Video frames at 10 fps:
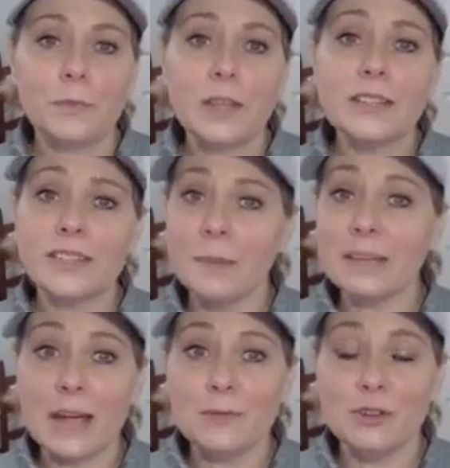
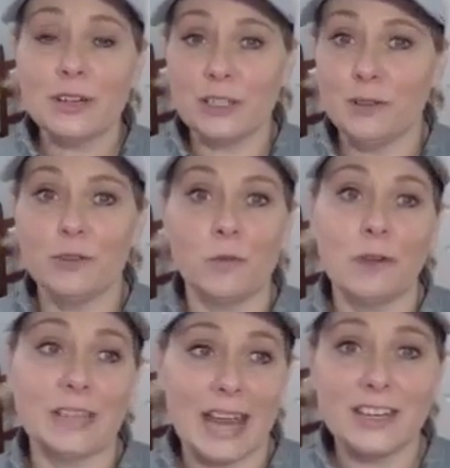Sometimes you can do a
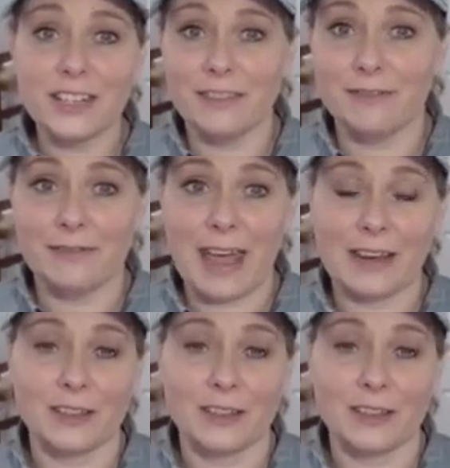rotation effect.